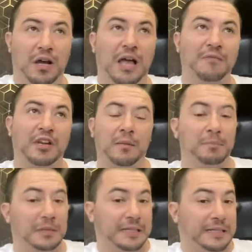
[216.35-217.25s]
I'll have it
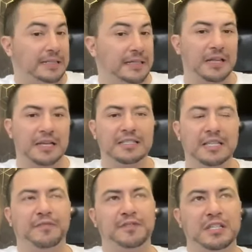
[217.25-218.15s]
completed in like
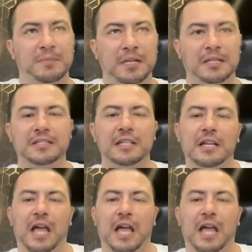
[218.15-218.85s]
10, 15 minutes.